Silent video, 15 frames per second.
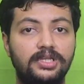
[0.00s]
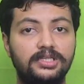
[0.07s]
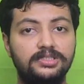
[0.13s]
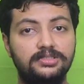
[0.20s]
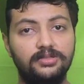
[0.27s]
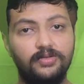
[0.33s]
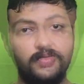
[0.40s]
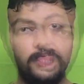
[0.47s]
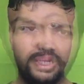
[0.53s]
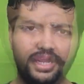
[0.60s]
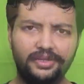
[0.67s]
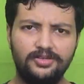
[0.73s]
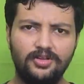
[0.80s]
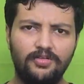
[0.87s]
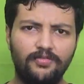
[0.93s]
has the
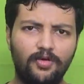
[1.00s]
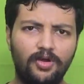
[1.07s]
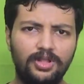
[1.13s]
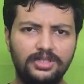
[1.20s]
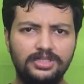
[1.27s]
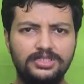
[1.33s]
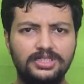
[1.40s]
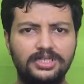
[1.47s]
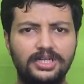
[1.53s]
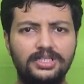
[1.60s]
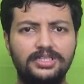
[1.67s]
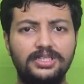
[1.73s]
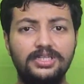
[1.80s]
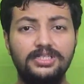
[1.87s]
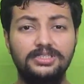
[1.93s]
rest of all the
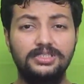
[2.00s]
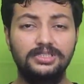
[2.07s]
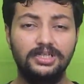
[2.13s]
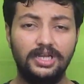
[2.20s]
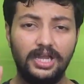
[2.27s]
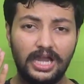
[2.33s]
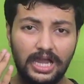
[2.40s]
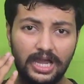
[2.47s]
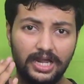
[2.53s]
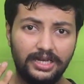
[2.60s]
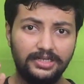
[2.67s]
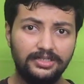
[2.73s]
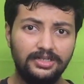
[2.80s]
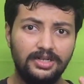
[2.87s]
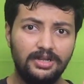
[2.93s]
certain things
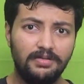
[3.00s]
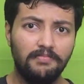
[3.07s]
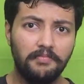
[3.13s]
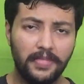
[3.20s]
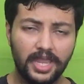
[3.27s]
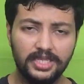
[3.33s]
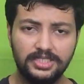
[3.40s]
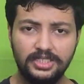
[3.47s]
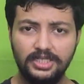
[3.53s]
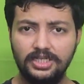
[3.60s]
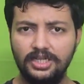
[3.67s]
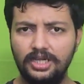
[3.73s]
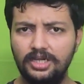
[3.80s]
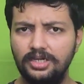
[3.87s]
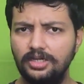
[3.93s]
are matching
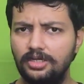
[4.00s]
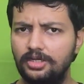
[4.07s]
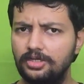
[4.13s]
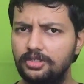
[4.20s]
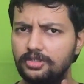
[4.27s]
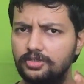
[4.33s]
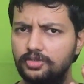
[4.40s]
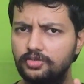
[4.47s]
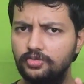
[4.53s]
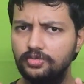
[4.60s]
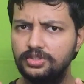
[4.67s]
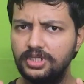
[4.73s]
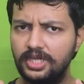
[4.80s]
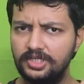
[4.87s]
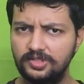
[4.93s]
to
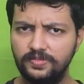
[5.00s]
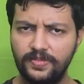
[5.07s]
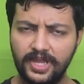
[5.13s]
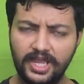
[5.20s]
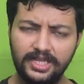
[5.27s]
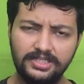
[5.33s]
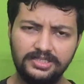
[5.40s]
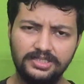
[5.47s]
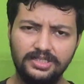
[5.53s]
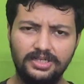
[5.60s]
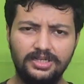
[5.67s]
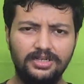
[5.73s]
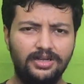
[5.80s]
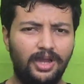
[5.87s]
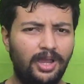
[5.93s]
their specs.
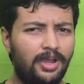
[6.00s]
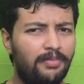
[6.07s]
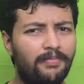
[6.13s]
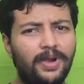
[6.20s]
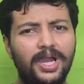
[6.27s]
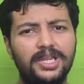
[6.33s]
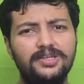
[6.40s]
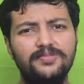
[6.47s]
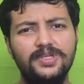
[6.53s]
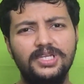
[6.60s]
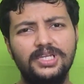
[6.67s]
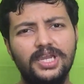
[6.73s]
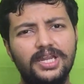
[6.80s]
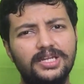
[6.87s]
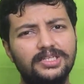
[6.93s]
Might be
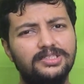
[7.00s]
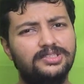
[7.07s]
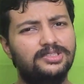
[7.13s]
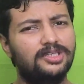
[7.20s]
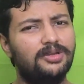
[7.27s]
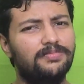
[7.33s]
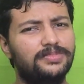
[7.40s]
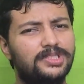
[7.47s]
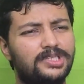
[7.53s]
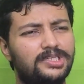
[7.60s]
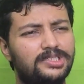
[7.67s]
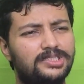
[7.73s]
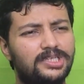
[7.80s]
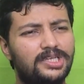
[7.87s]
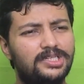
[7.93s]
getting
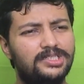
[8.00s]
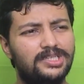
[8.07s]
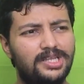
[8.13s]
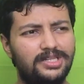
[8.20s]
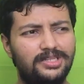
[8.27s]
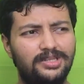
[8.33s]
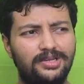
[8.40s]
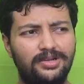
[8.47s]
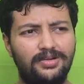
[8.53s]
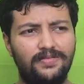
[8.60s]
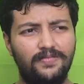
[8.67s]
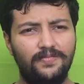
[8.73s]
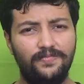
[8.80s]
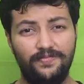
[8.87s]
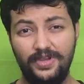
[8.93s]
something changed in the
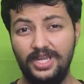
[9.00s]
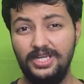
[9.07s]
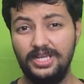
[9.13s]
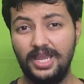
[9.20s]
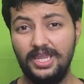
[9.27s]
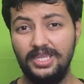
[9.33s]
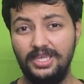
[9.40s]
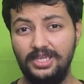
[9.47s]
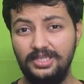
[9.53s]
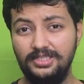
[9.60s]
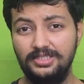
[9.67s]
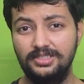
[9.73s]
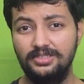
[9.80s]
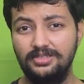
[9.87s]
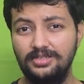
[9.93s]
weight, I
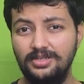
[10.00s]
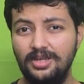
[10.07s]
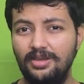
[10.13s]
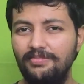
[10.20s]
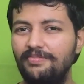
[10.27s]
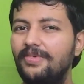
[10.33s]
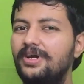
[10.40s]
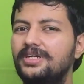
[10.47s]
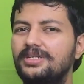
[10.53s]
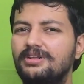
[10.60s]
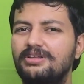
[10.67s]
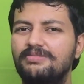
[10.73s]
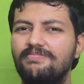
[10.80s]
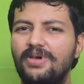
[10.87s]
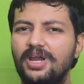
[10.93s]
guess, but
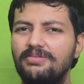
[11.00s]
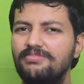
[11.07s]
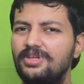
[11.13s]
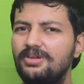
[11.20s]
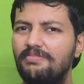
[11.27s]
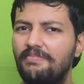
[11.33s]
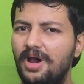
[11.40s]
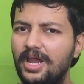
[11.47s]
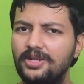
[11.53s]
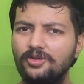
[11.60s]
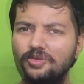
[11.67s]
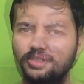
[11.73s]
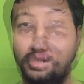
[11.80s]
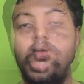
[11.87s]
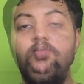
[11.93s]
it might be a
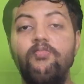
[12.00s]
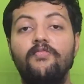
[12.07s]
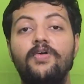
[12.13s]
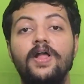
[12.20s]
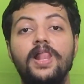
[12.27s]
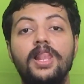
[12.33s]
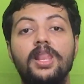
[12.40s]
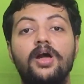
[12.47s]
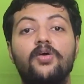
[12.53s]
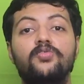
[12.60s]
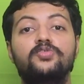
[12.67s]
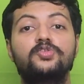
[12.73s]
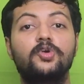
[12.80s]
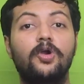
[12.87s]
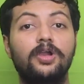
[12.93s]
minor. Well,
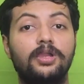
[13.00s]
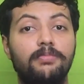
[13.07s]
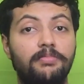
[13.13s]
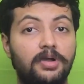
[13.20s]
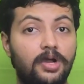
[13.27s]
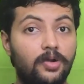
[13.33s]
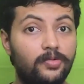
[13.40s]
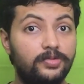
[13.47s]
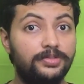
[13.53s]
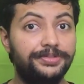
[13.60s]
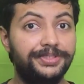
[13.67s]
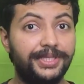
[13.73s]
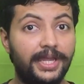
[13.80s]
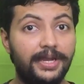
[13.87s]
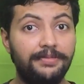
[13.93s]
now talking about
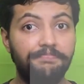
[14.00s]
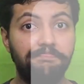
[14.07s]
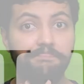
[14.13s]
their